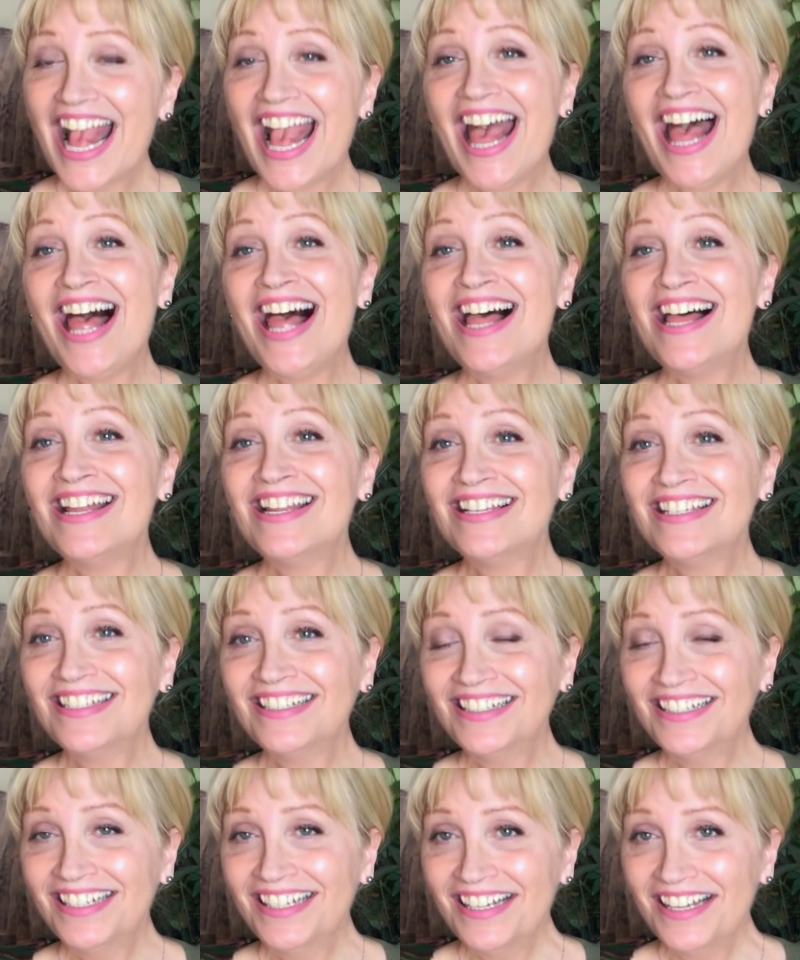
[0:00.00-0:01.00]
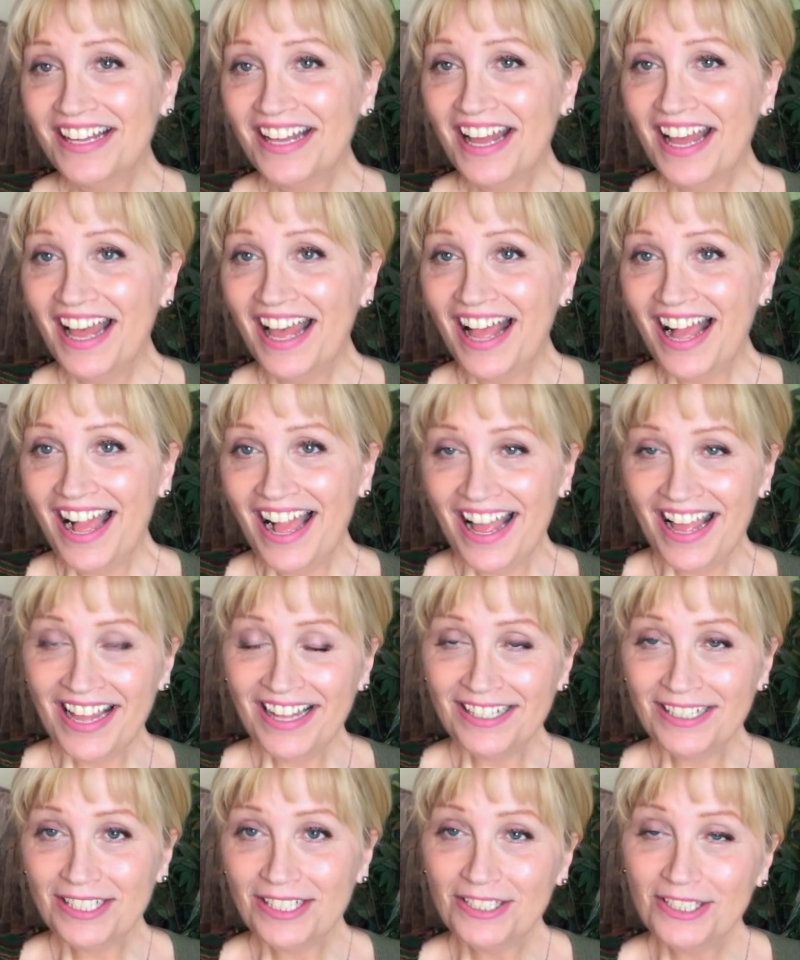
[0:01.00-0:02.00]
And
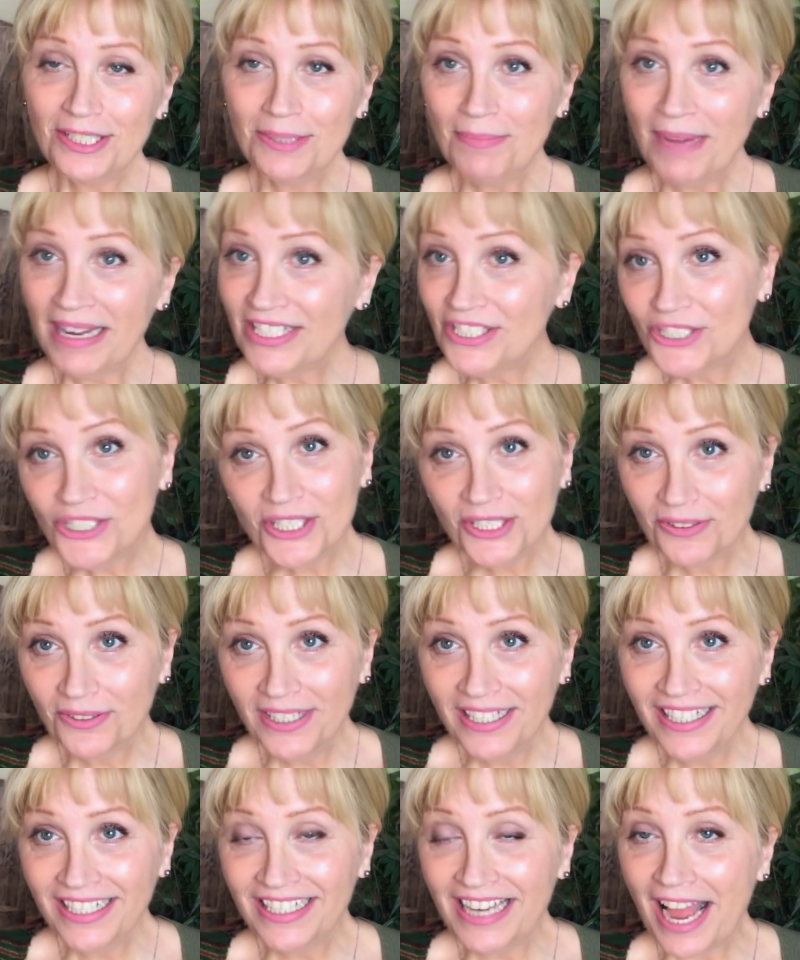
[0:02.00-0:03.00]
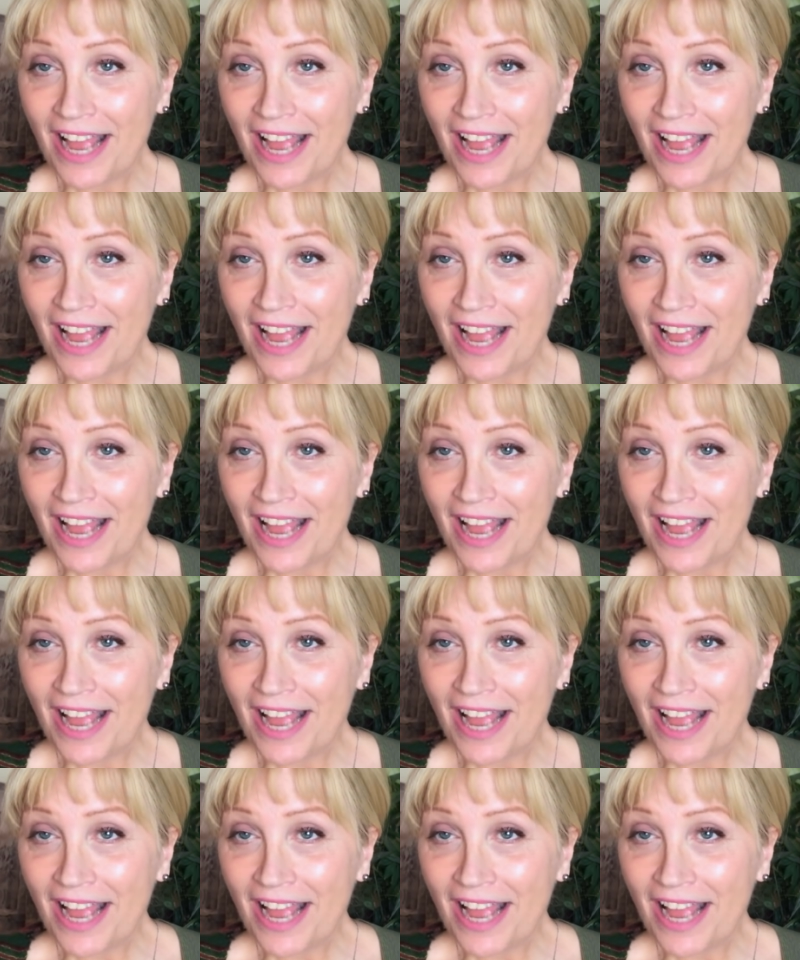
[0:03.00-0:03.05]
and to my chagrin,